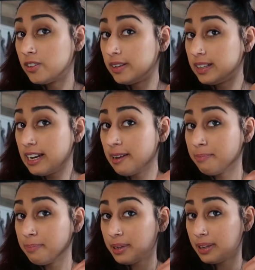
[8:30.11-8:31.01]
You
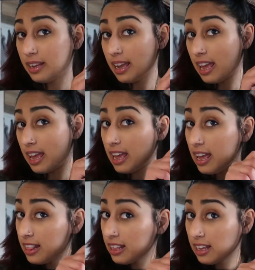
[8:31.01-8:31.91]
clamp,
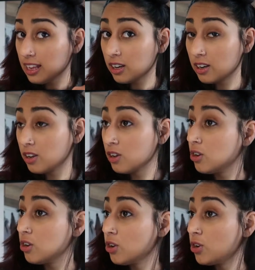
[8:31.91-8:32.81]
and then
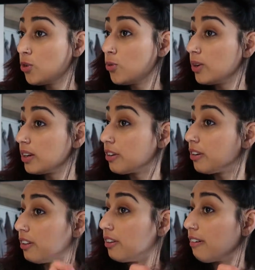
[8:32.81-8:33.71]
we
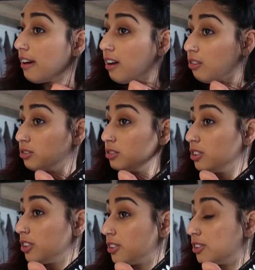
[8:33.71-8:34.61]
curl around.
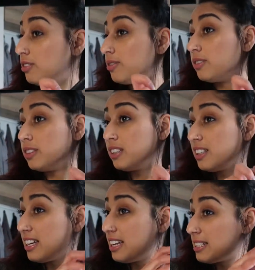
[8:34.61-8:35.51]

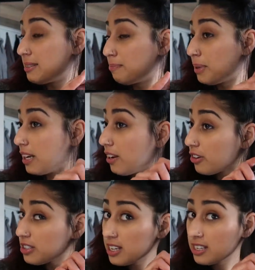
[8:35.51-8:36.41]
It's a bit
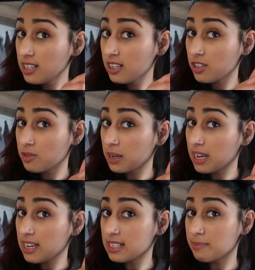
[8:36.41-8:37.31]
irritating because my
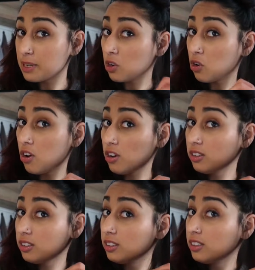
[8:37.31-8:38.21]
hair is a bit
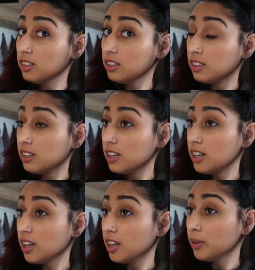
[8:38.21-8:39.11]
long,
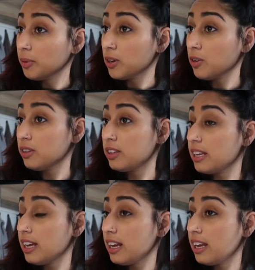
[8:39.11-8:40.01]
and then we hold
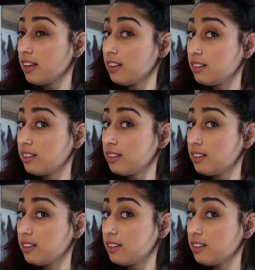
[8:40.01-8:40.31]
there.